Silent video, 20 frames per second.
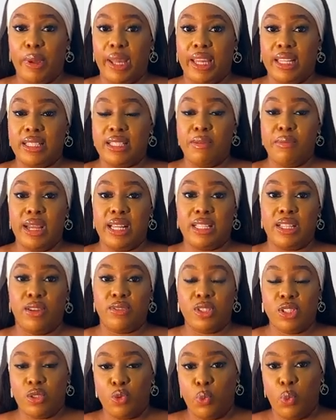I can see
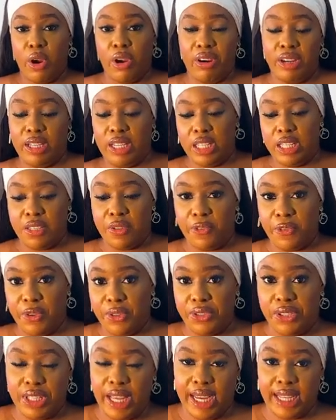myself just wearing this to
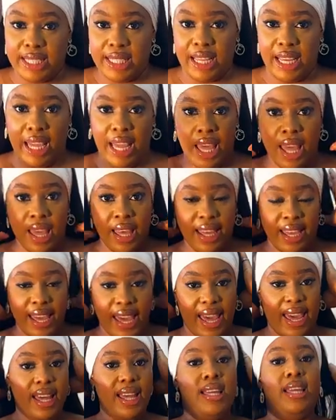feel sexy,
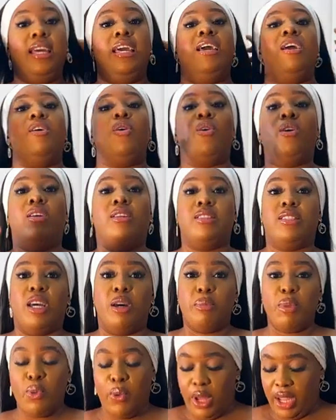yeah?
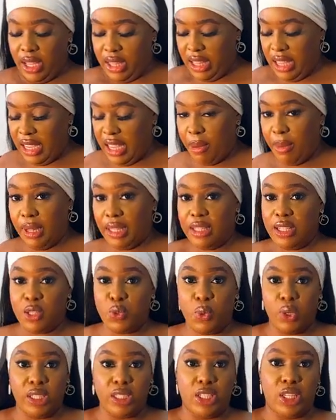Tell me what you think about
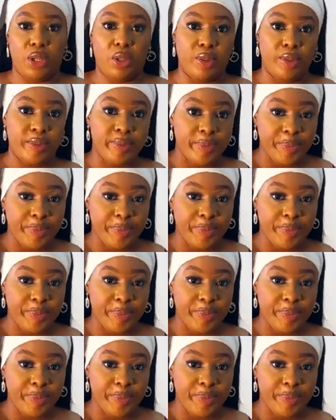this one, though.